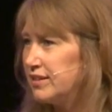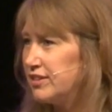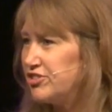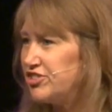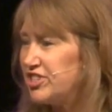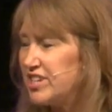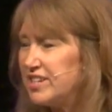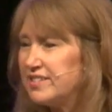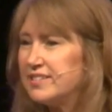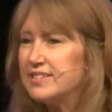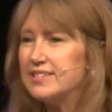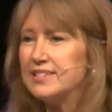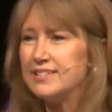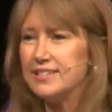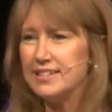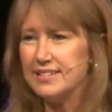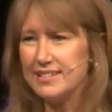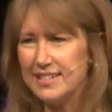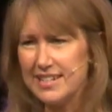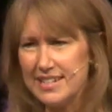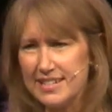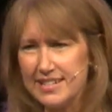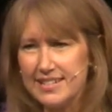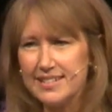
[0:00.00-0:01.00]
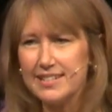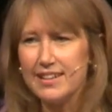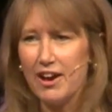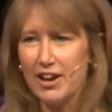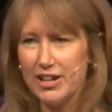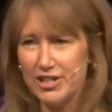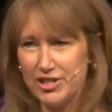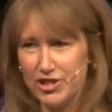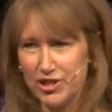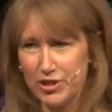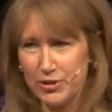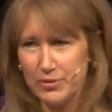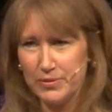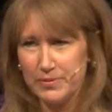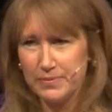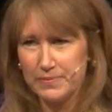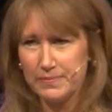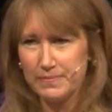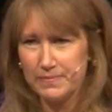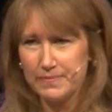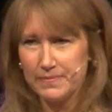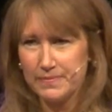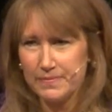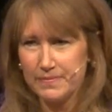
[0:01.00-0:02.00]
Jesus is inside you
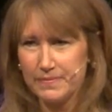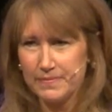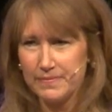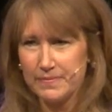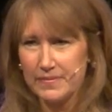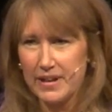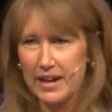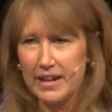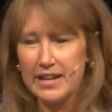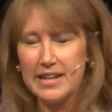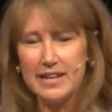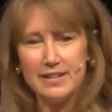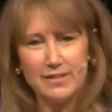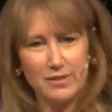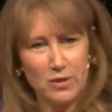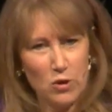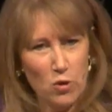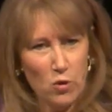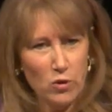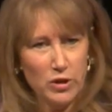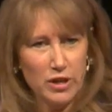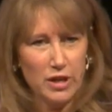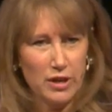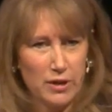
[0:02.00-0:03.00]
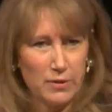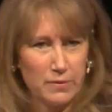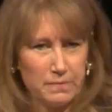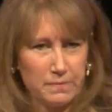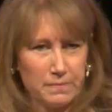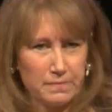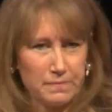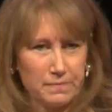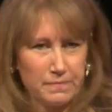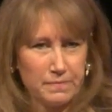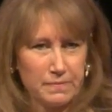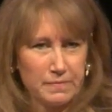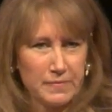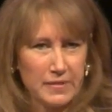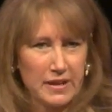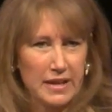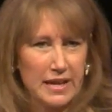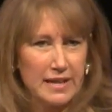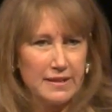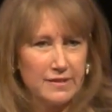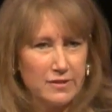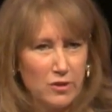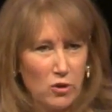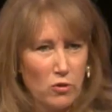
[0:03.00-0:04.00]
and he's got you.
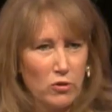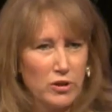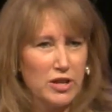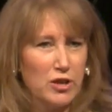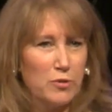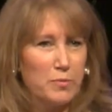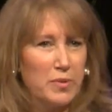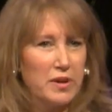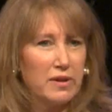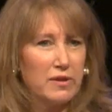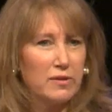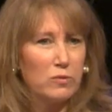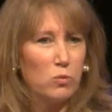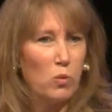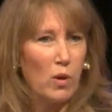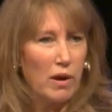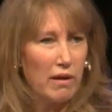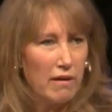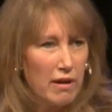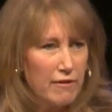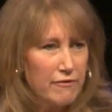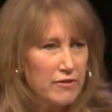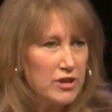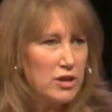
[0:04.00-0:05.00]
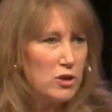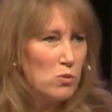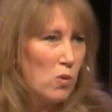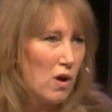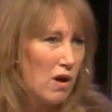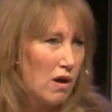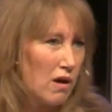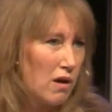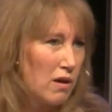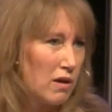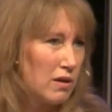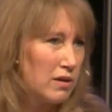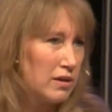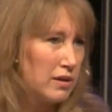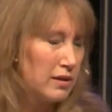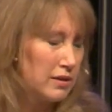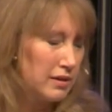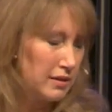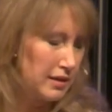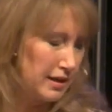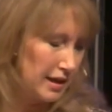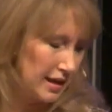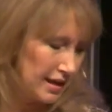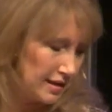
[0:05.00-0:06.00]
He's got you because wherever you are,
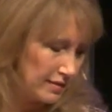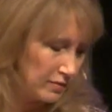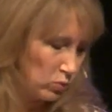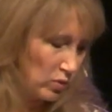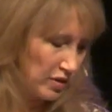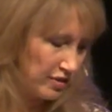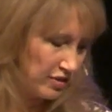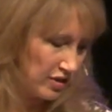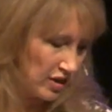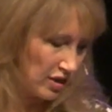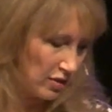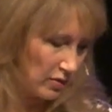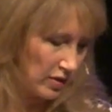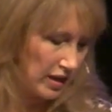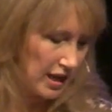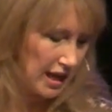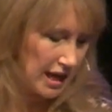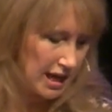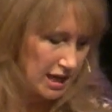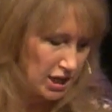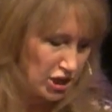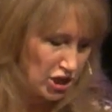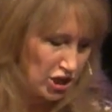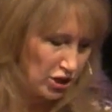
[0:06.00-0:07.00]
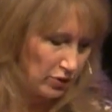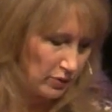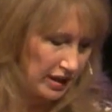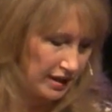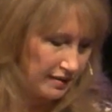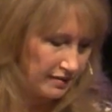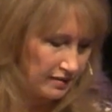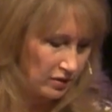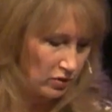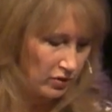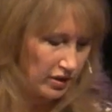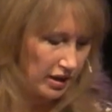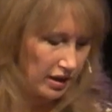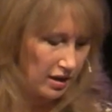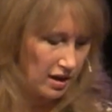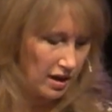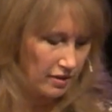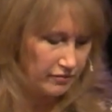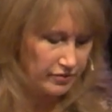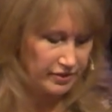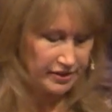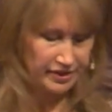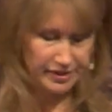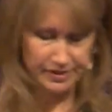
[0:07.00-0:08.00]
he's with you, in you. He's got it
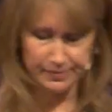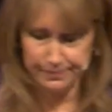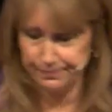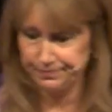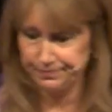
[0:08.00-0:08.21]
covered.